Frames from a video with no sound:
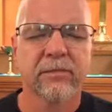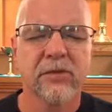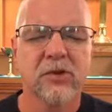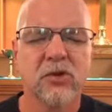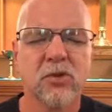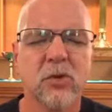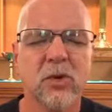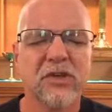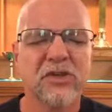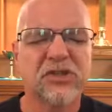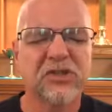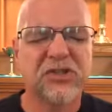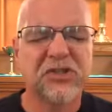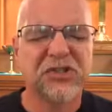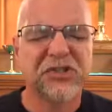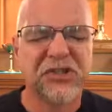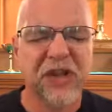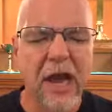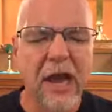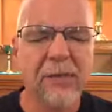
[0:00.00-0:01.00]
you would
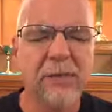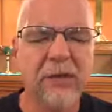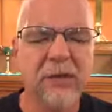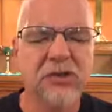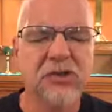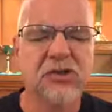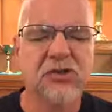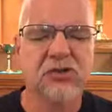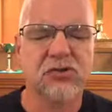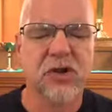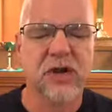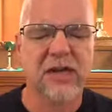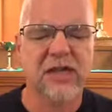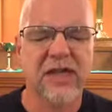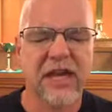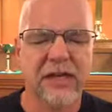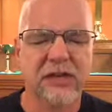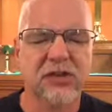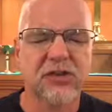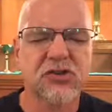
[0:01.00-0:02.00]
demonstrate
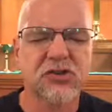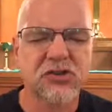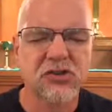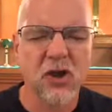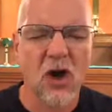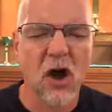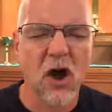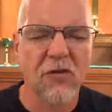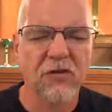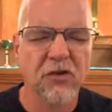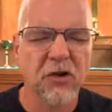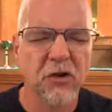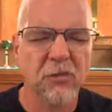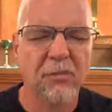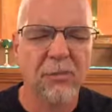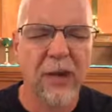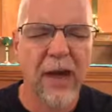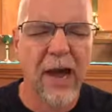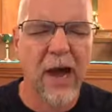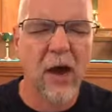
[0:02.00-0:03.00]
that sovereign
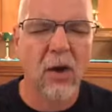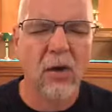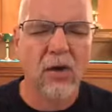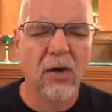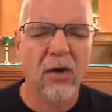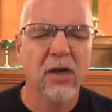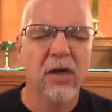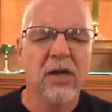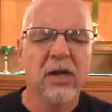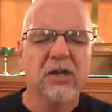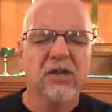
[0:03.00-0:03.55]
power